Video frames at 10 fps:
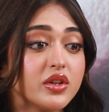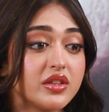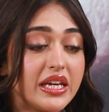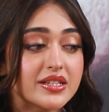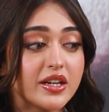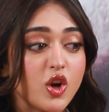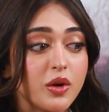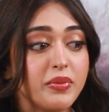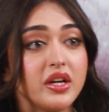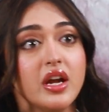had
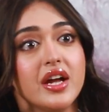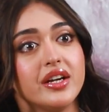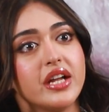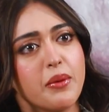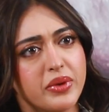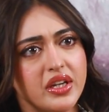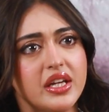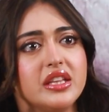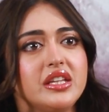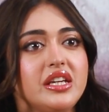not been dubbed in
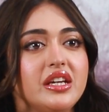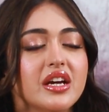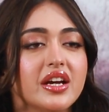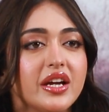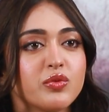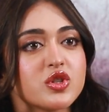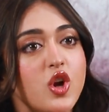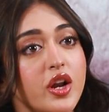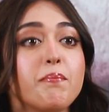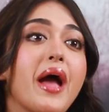Hindi. It was
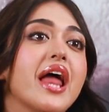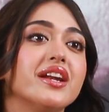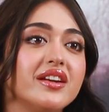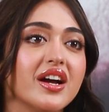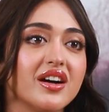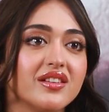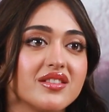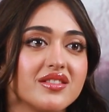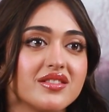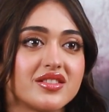not a
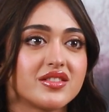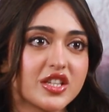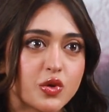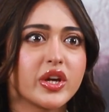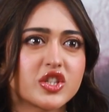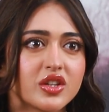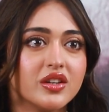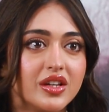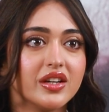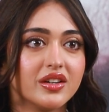pan-India situation
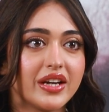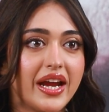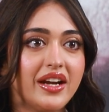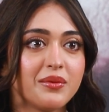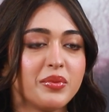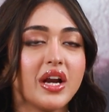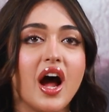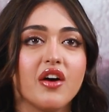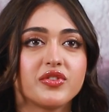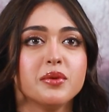earlier, right? But
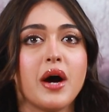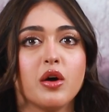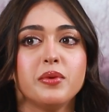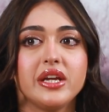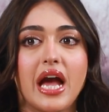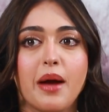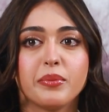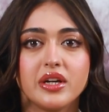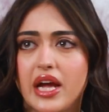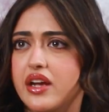after Bahubali
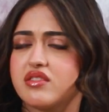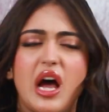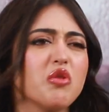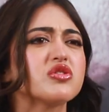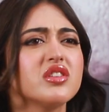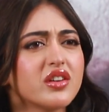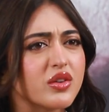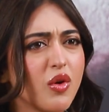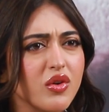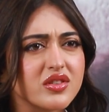happened, like 1,000
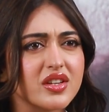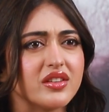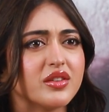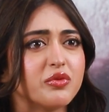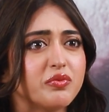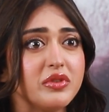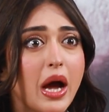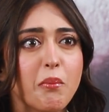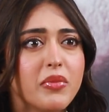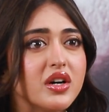crores, and the
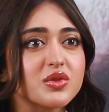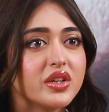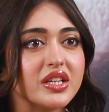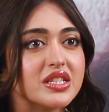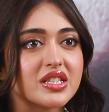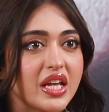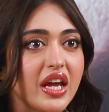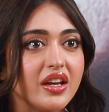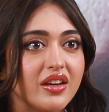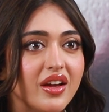numbers were
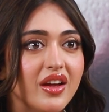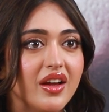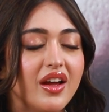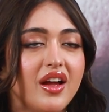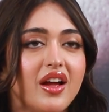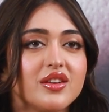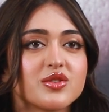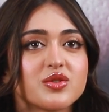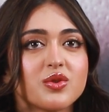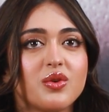insane.
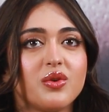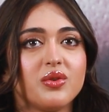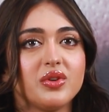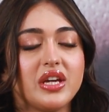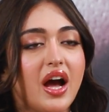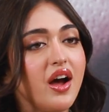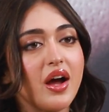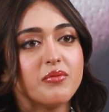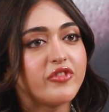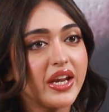So yeah,
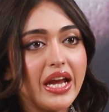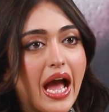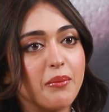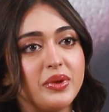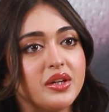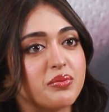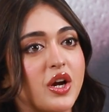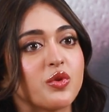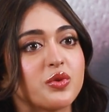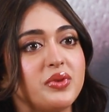I'm very happy and
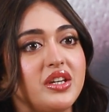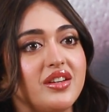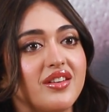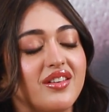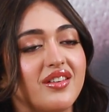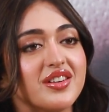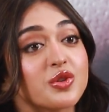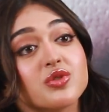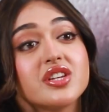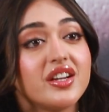proud to be
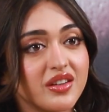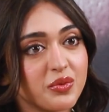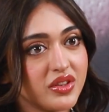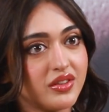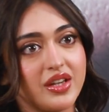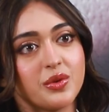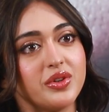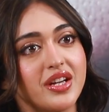associated with the Telugu